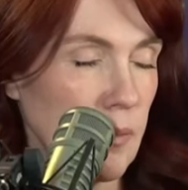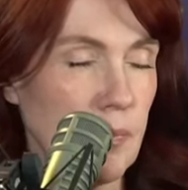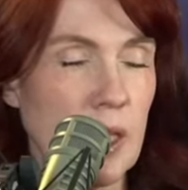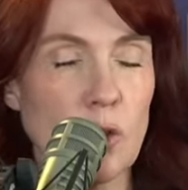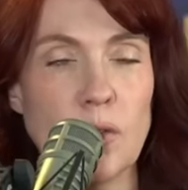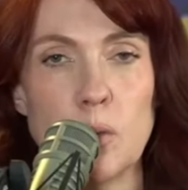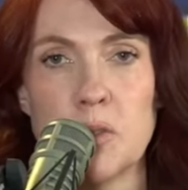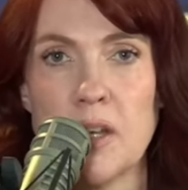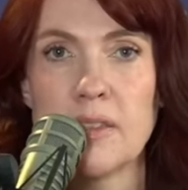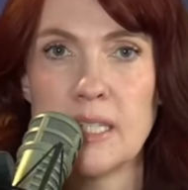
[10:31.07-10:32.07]
interview
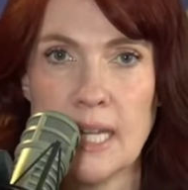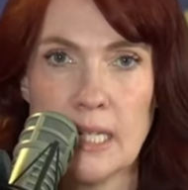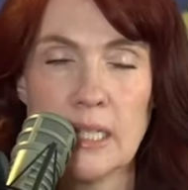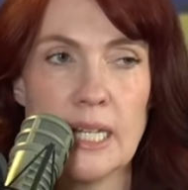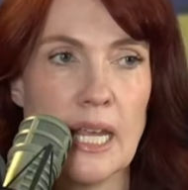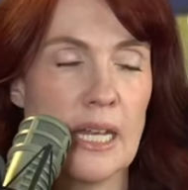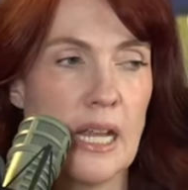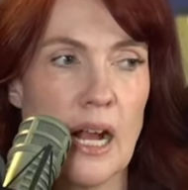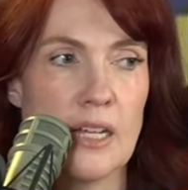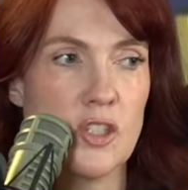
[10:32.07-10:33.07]
was on The Daily, and
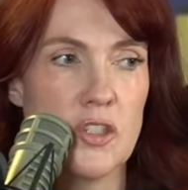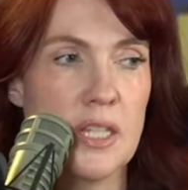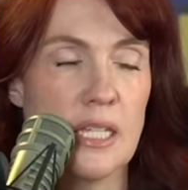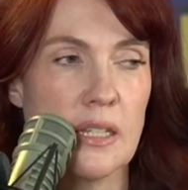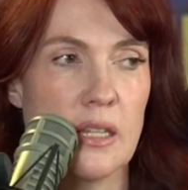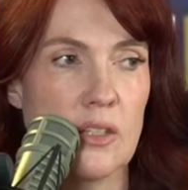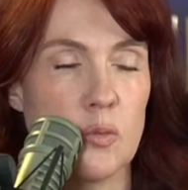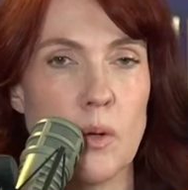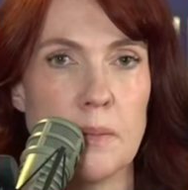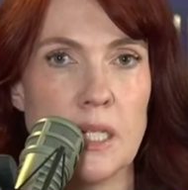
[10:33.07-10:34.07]
I just think that this
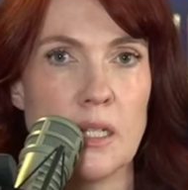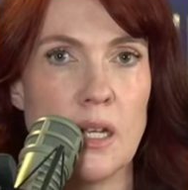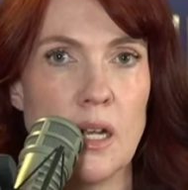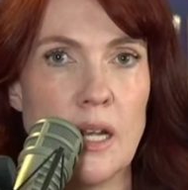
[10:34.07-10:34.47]
woman,